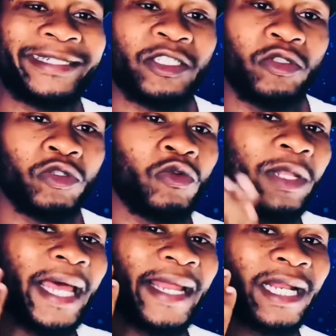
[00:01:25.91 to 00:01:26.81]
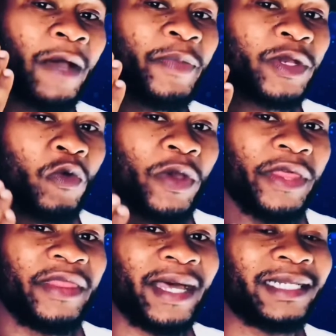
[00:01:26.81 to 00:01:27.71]
do you line up in a way
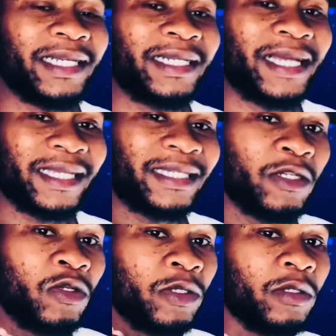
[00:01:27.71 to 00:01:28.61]
that it doesn't